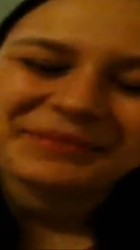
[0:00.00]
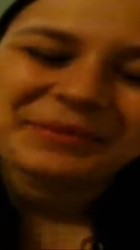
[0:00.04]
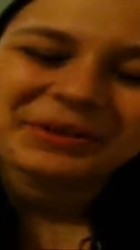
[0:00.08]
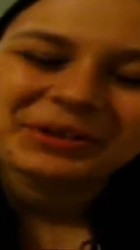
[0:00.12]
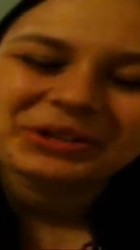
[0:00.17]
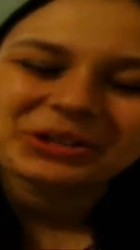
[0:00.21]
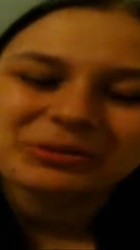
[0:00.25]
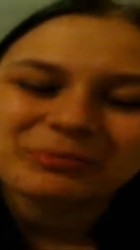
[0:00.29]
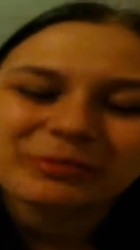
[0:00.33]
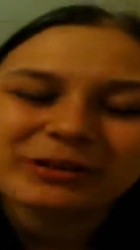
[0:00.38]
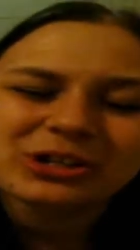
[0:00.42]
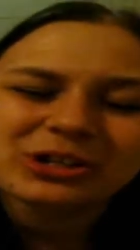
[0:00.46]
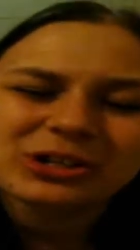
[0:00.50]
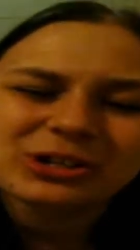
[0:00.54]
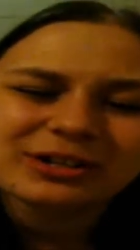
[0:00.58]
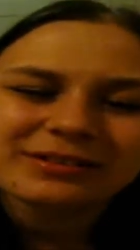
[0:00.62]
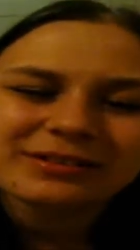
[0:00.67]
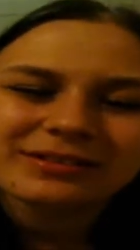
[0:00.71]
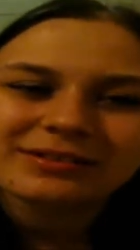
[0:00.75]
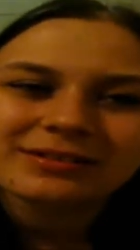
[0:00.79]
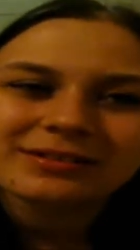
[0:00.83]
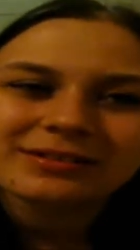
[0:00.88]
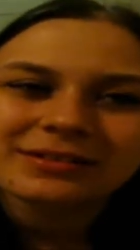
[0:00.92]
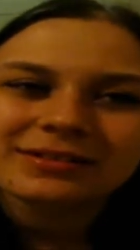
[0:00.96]
um, I'll show you my
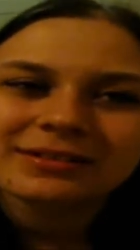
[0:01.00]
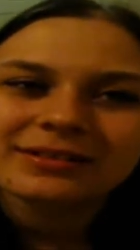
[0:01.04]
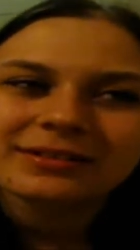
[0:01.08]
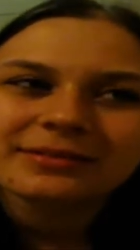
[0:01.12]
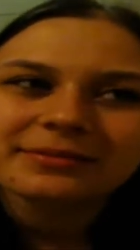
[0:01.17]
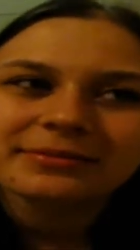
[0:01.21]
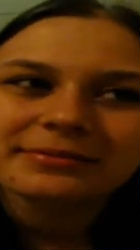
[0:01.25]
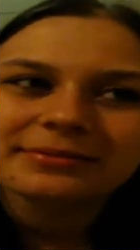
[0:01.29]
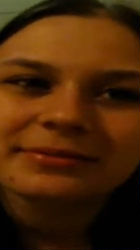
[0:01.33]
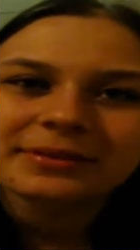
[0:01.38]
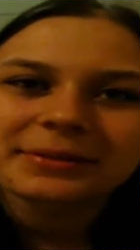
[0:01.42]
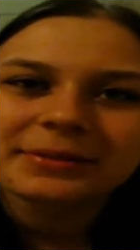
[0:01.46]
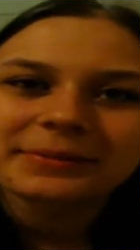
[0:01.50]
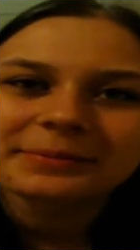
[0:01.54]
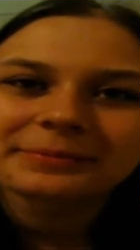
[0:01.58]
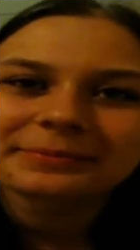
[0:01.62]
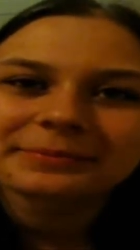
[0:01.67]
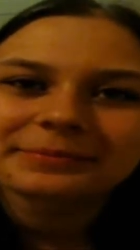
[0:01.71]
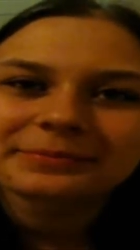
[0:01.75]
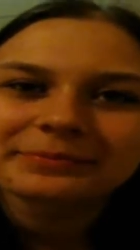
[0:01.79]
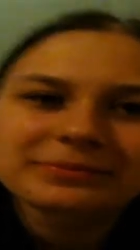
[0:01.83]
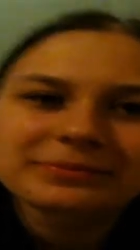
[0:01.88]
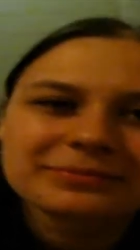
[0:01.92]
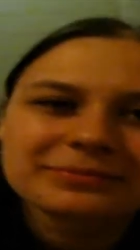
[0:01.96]
jeans and stuff. Um,